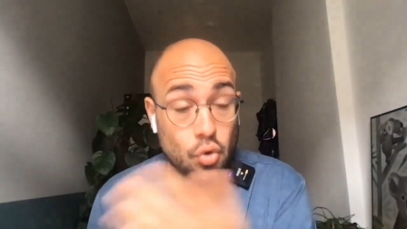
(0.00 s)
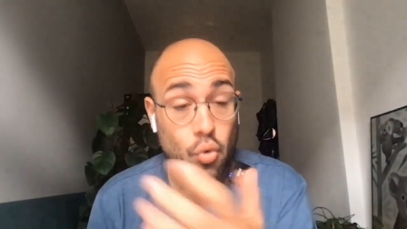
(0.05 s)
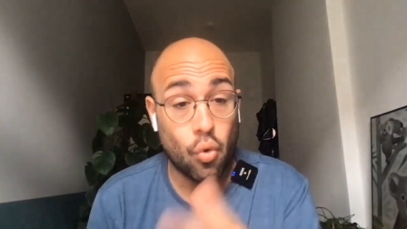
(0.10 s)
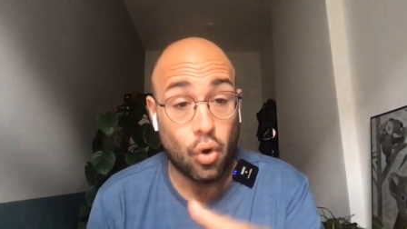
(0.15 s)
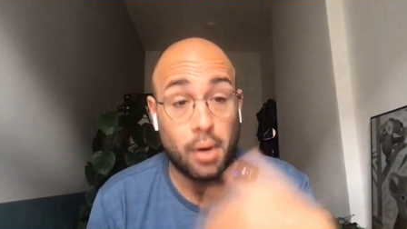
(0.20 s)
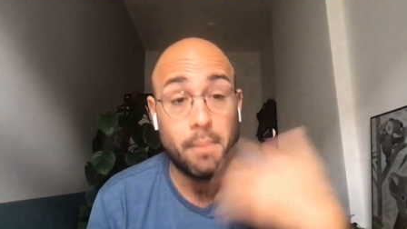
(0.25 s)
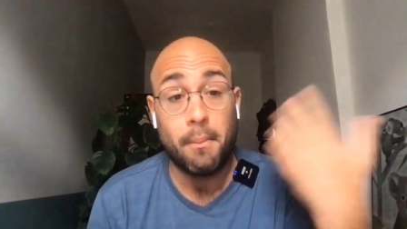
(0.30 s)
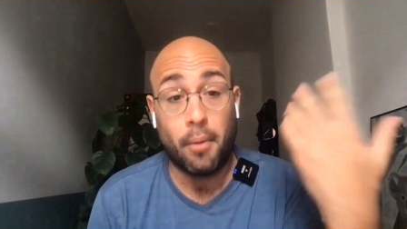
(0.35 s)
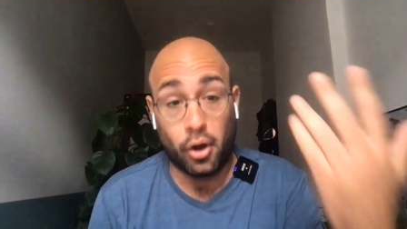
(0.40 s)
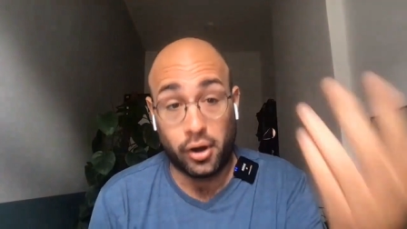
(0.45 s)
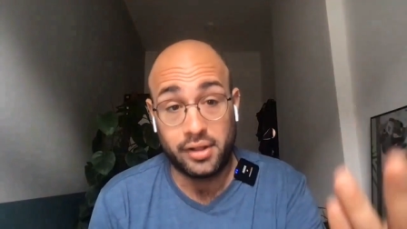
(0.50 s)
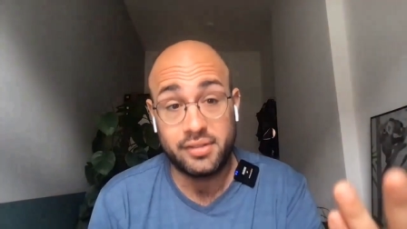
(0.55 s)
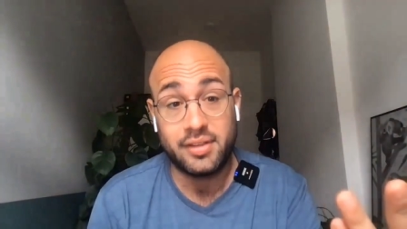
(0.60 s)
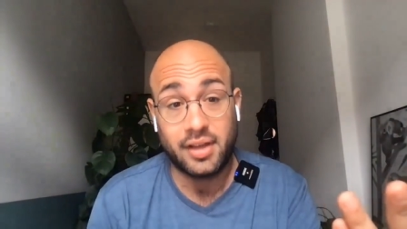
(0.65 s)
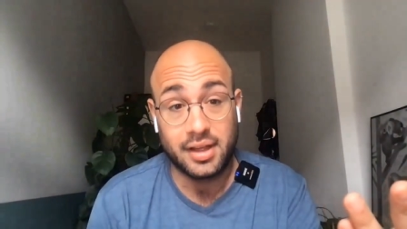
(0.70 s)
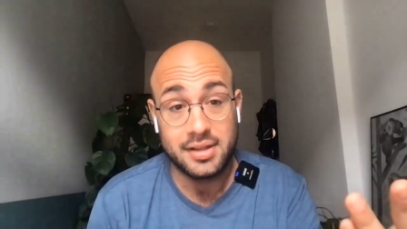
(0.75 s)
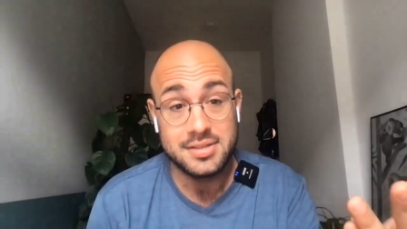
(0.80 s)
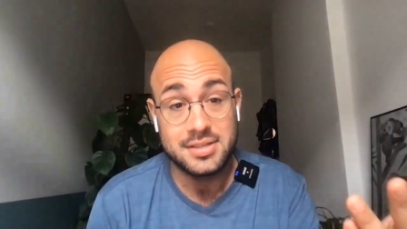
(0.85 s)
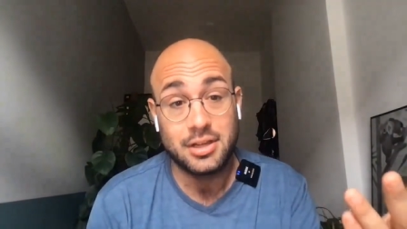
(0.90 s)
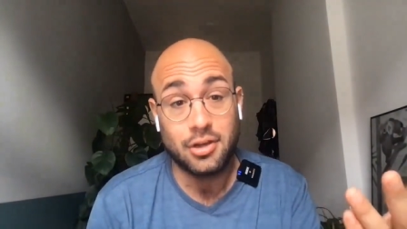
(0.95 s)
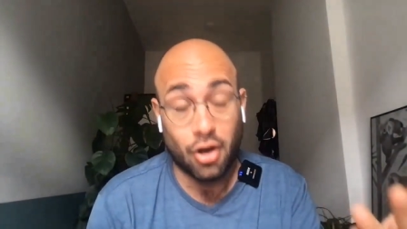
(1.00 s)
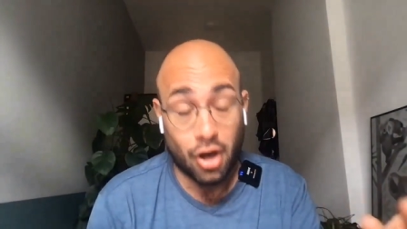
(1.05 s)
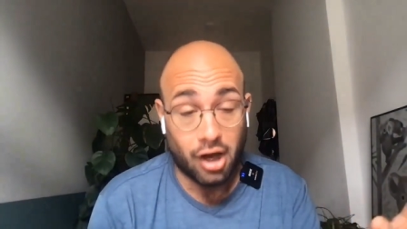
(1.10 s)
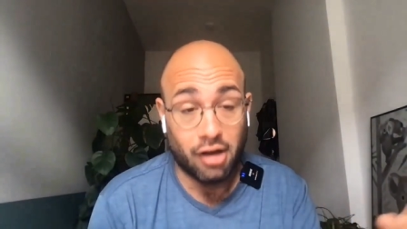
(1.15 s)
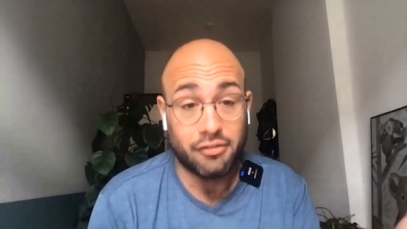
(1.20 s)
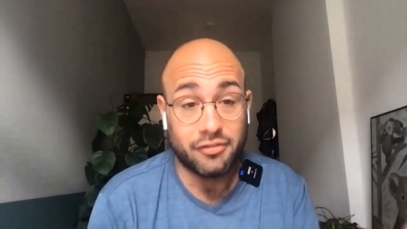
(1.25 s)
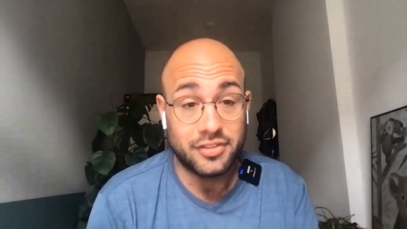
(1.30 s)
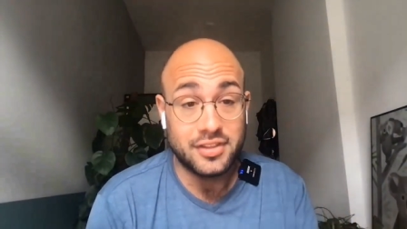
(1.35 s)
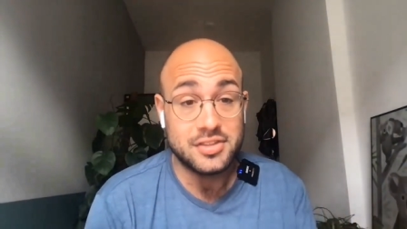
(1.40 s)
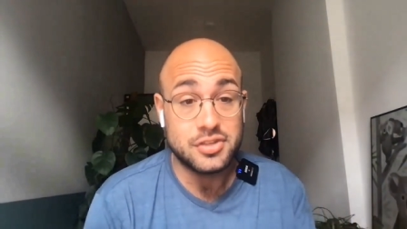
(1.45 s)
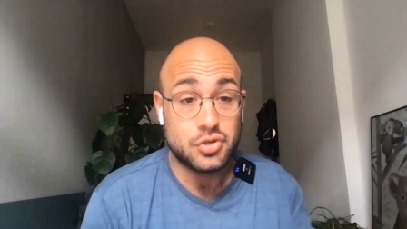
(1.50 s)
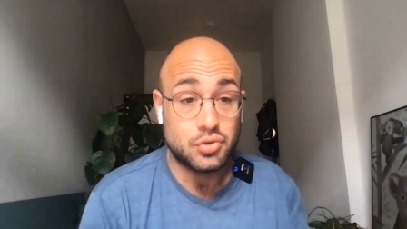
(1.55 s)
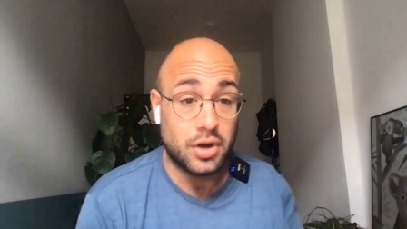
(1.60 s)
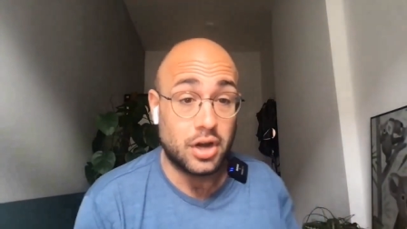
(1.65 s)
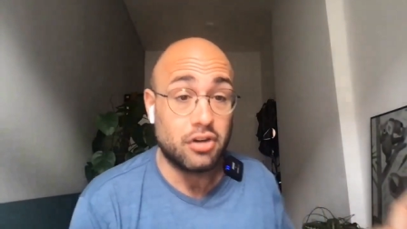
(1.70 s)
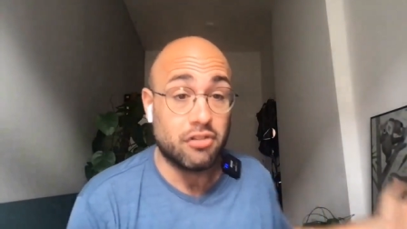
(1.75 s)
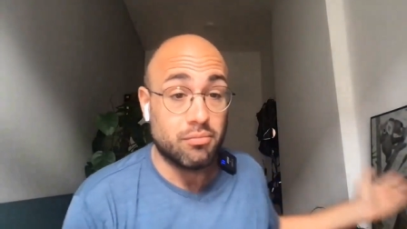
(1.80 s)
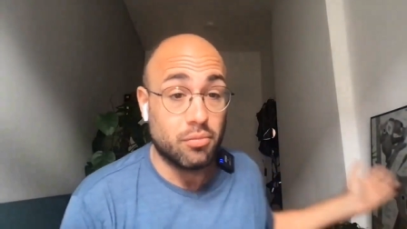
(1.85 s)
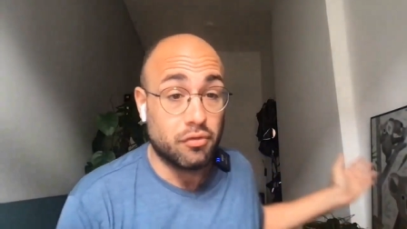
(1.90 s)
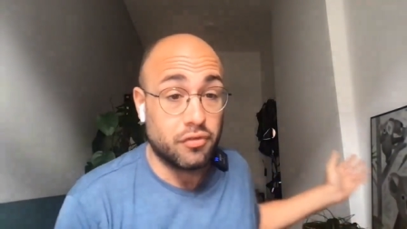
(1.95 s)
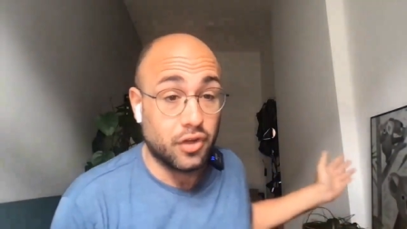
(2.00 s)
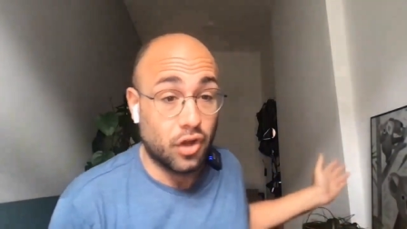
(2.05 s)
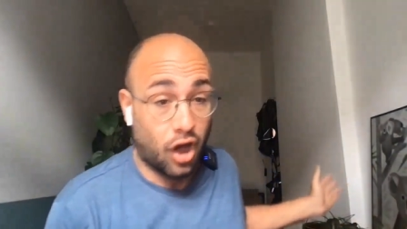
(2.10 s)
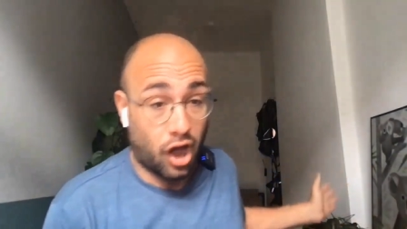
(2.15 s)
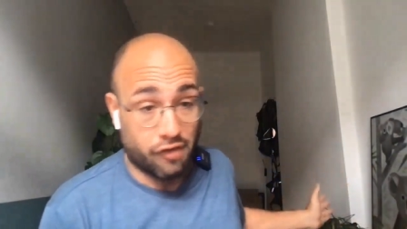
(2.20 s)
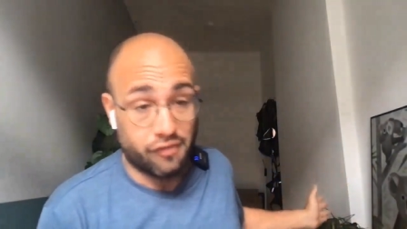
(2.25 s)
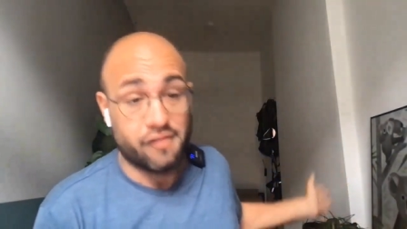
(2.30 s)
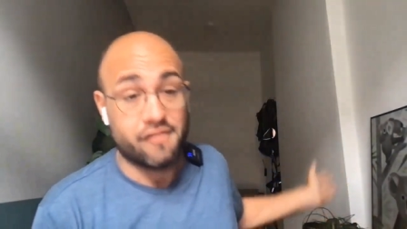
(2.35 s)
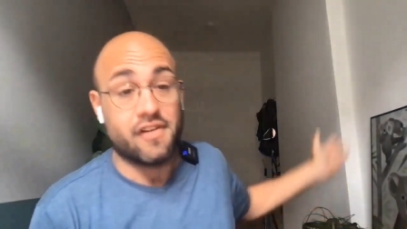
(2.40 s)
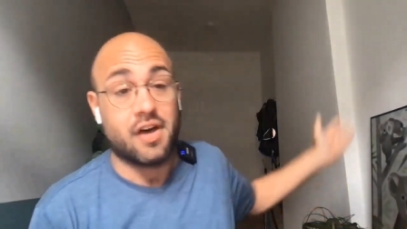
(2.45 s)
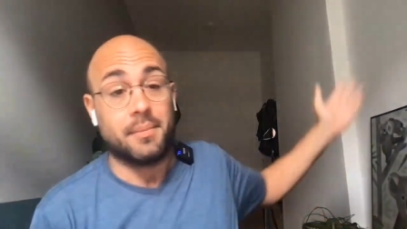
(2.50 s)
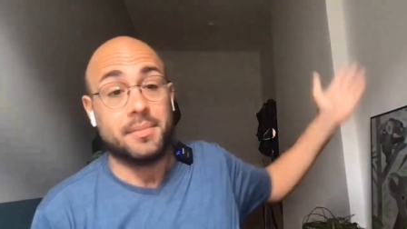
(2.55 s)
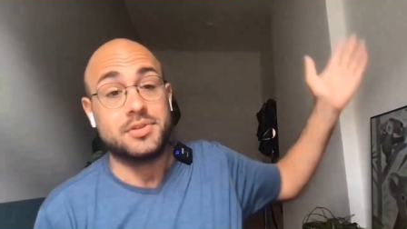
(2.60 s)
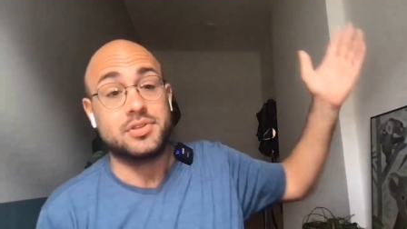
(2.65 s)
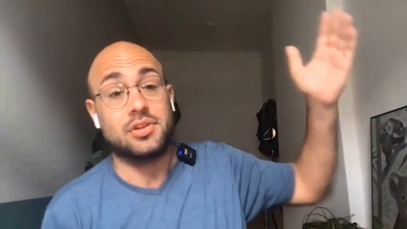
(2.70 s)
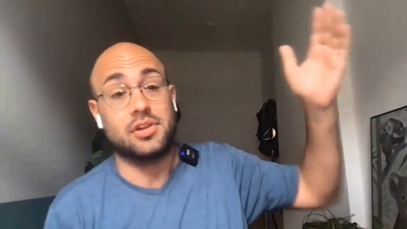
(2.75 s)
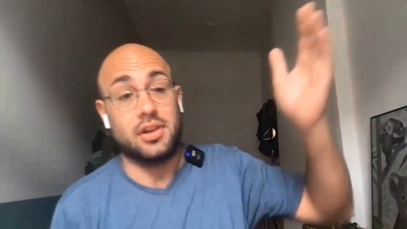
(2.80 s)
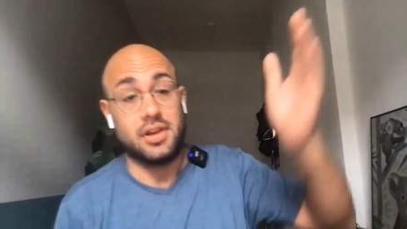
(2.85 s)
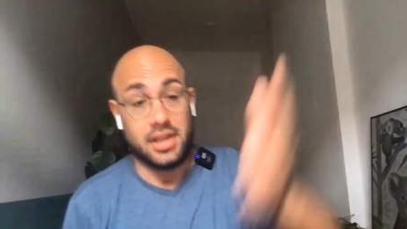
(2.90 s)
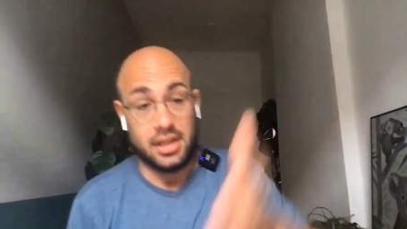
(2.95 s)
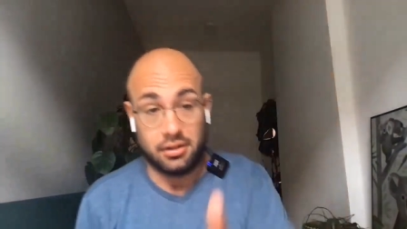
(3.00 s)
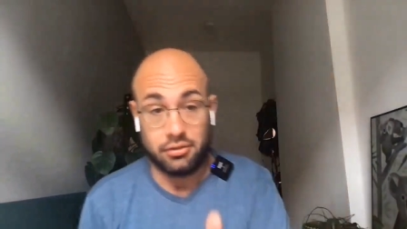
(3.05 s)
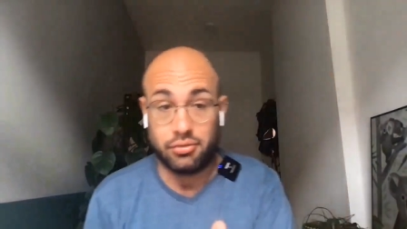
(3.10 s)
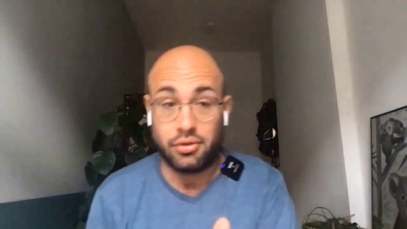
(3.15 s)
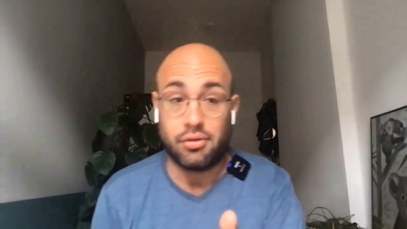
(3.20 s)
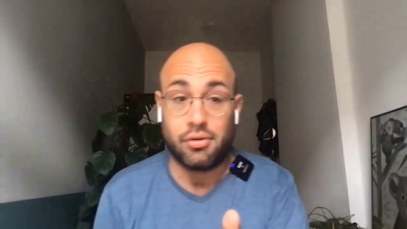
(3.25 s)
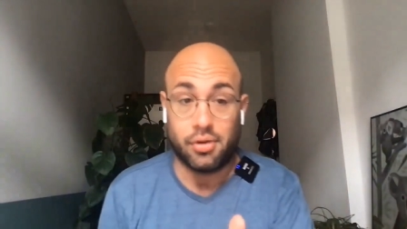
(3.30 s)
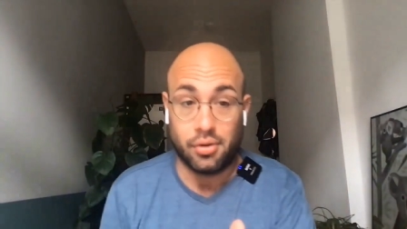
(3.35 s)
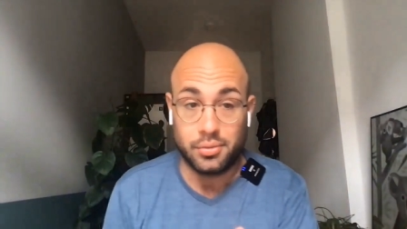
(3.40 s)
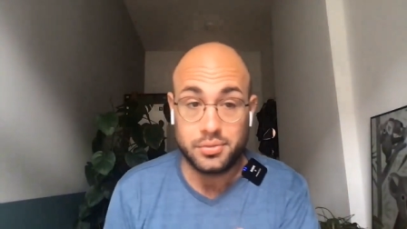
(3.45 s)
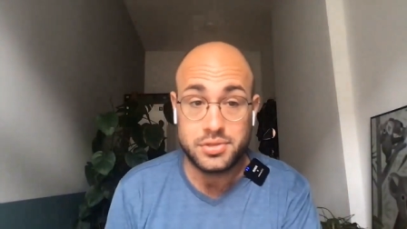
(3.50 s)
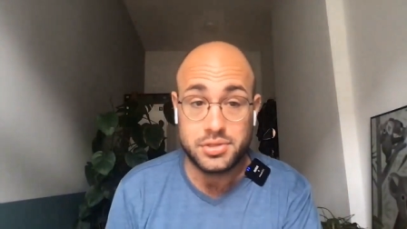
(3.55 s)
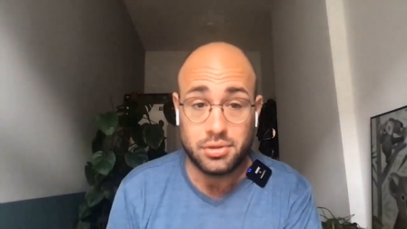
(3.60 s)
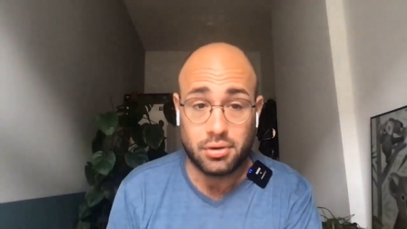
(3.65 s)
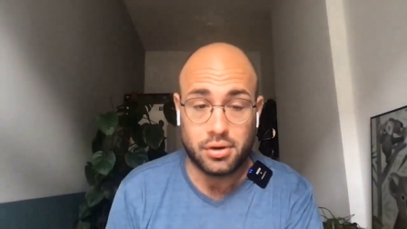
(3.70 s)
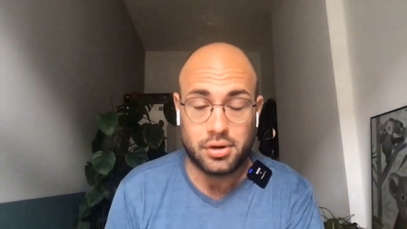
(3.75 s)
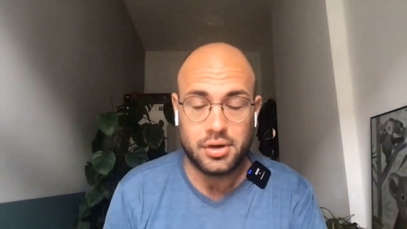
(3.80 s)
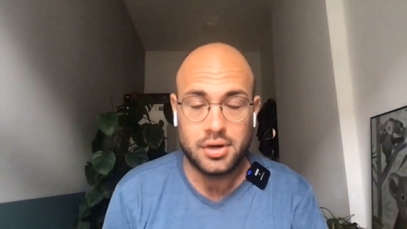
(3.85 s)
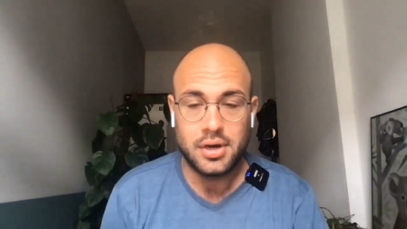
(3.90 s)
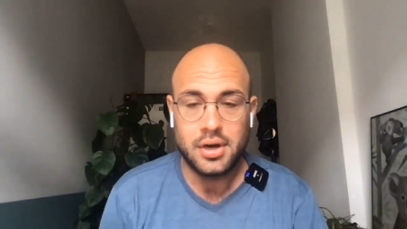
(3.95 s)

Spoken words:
who are monetizing off this trend of moving off of Amazon and into your own store.